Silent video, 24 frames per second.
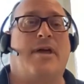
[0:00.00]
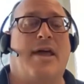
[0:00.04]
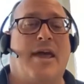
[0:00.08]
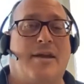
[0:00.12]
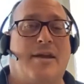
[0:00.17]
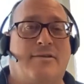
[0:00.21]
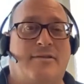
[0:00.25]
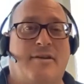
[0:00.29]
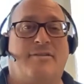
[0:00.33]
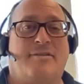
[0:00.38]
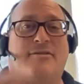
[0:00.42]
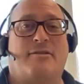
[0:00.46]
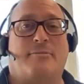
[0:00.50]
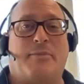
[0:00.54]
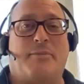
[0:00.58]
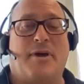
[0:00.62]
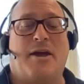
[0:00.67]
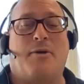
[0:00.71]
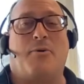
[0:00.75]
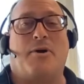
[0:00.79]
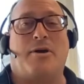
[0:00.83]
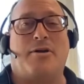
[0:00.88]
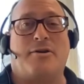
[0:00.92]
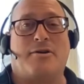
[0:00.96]

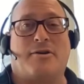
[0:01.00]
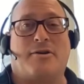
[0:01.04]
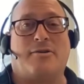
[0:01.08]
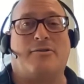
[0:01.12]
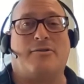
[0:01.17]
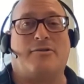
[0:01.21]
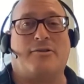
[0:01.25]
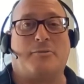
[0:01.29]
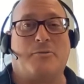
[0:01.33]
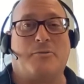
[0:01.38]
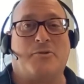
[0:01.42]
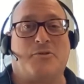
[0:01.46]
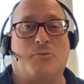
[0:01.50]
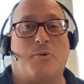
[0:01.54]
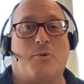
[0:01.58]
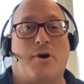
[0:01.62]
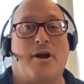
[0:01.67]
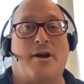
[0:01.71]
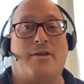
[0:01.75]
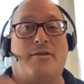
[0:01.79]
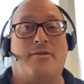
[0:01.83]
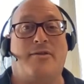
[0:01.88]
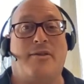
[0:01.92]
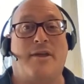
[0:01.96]
anticipate what your consumers
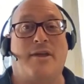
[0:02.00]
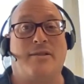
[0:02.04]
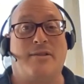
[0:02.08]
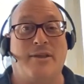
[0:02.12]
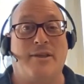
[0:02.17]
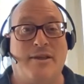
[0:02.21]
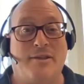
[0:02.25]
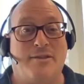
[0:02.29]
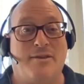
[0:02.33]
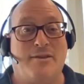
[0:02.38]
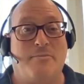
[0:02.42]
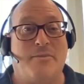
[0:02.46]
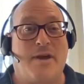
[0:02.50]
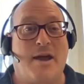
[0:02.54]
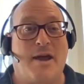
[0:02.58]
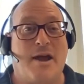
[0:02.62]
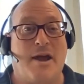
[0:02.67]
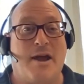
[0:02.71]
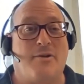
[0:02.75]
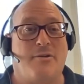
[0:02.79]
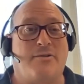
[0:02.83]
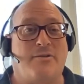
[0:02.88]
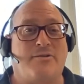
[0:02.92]
want and then lead them there.